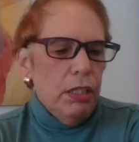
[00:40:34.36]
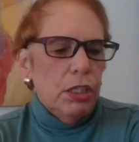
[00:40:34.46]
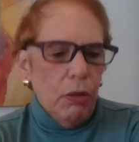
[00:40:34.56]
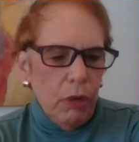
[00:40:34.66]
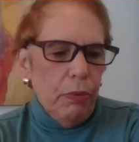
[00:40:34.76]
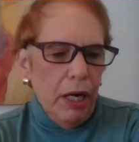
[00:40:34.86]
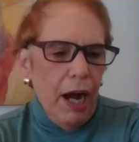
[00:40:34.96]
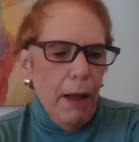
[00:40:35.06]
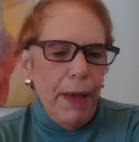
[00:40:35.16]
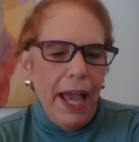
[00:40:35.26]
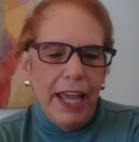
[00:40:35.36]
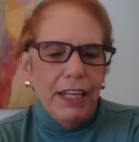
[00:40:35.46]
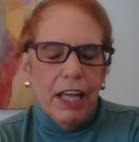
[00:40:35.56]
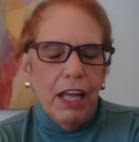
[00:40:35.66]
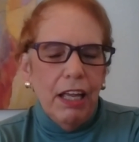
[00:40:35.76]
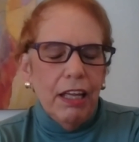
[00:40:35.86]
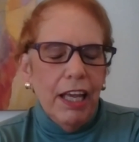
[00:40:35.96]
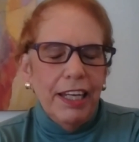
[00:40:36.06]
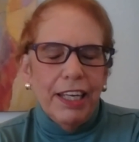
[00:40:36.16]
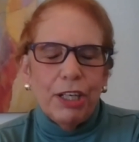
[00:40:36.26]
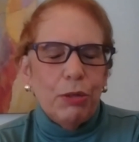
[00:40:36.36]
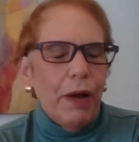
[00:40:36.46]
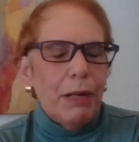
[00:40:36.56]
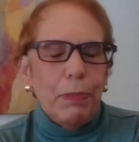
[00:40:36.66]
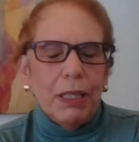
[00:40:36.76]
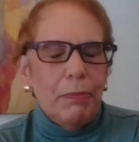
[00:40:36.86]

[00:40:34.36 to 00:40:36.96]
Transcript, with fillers: So I, I paid an incredible